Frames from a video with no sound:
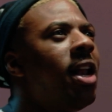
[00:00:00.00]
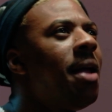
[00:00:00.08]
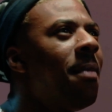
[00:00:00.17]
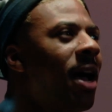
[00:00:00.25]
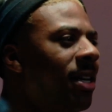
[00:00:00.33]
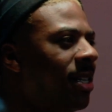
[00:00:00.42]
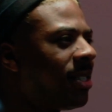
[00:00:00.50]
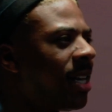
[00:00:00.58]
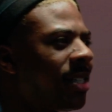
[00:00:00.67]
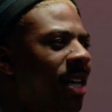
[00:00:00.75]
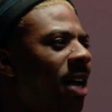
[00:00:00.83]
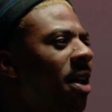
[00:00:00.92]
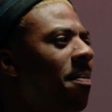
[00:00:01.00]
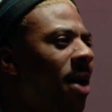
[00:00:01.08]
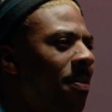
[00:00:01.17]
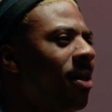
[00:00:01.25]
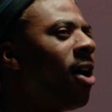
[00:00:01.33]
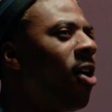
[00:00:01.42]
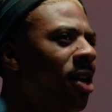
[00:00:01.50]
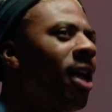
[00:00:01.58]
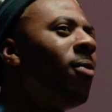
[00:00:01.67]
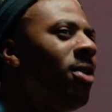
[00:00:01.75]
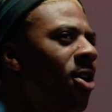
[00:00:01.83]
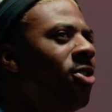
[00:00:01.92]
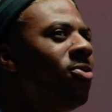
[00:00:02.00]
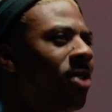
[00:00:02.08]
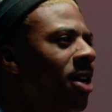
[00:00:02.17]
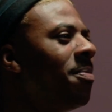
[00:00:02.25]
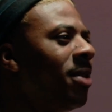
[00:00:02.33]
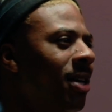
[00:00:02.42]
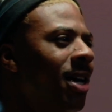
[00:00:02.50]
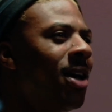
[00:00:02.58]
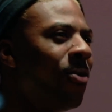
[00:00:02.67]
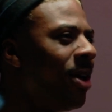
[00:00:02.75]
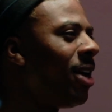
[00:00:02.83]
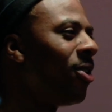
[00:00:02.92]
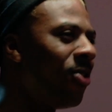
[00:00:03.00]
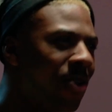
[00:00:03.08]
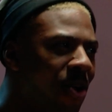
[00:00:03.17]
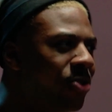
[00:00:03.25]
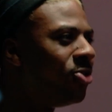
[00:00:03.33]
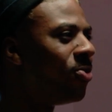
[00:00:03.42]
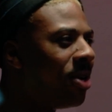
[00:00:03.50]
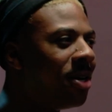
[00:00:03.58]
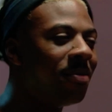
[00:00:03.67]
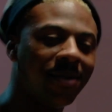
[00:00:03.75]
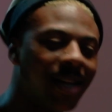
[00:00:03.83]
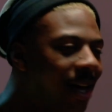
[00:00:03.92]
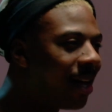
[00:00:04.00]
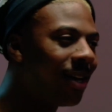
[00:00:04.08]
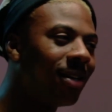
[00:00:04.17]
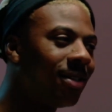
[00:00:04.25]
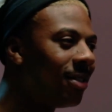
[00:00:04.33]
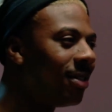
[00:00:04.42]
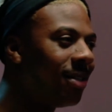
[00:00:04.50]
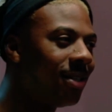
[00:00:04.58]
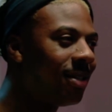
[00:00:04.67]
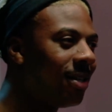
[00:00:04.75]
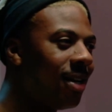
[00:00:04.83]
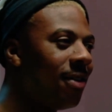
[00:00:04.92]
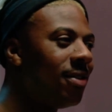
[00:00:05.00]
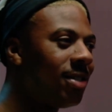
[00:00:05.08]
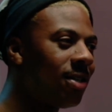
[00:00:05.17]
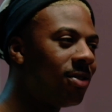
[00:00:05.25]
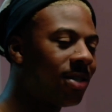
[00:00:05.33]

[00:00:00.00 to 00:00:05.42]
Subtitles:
then the second time they might be like, oh yeah, we know you coming. Yeah, they ain't gonna hold you up. Nah. Every single